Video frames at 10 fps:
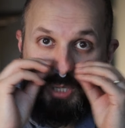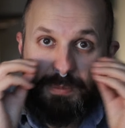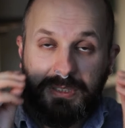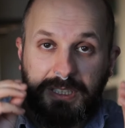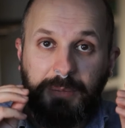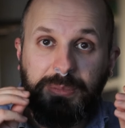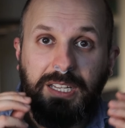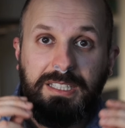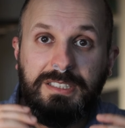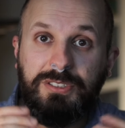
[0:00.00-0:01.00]
opened up
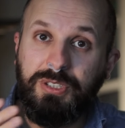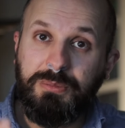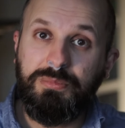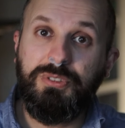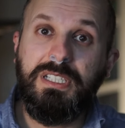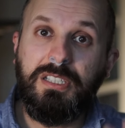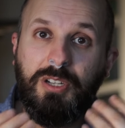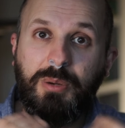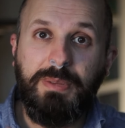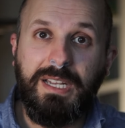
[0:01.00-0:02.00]
like this, you can breathe a
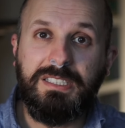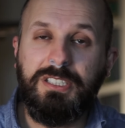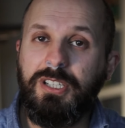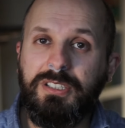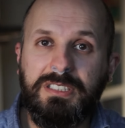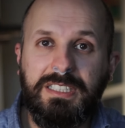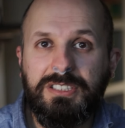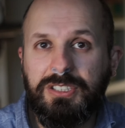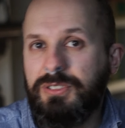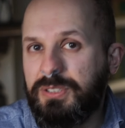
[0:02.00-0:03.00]
lot better. You don't need
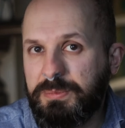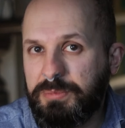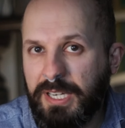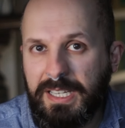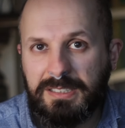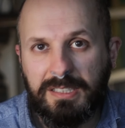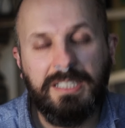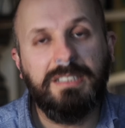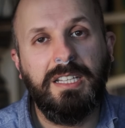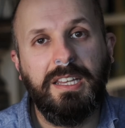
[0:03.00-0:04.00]
to use sprays and
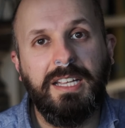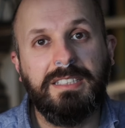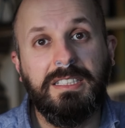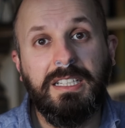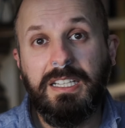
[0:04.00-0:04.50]
things like that.